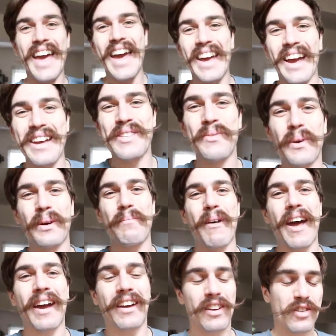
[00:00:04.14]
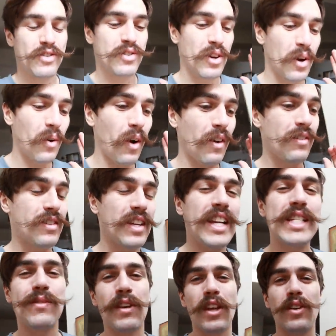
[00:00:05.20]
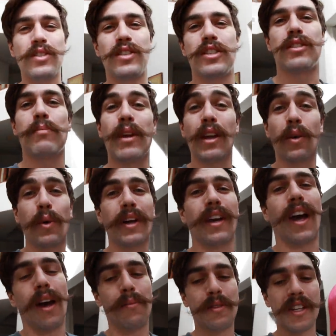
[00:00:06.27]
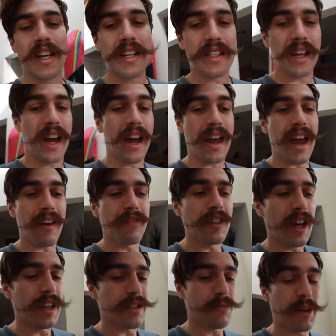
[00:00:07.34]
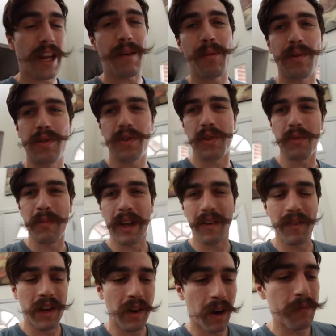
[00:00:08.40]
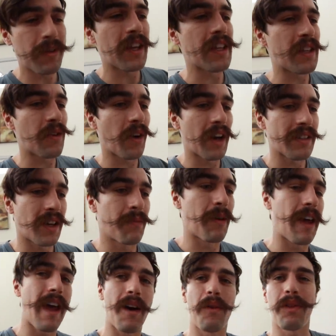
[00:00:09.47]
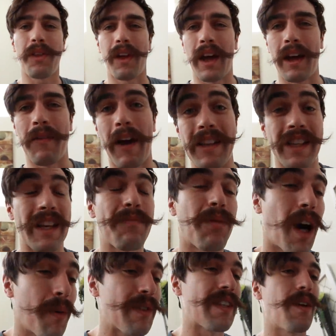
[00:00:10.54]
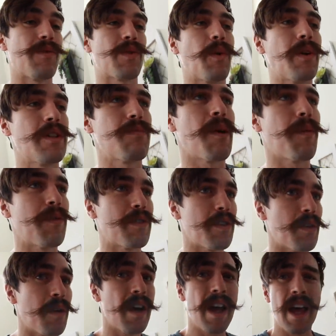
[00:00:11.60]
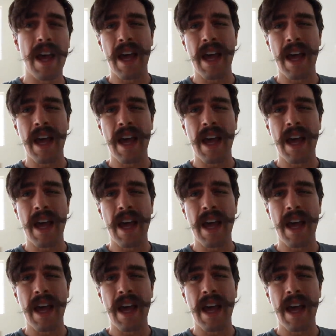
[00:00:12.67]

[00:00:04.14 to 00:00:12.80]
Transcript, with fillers: Hey guys, welcome back. So today's video is just gonna be a quick update. I have not been able to make a video updating you guys on my health as I promised I was going to be able to.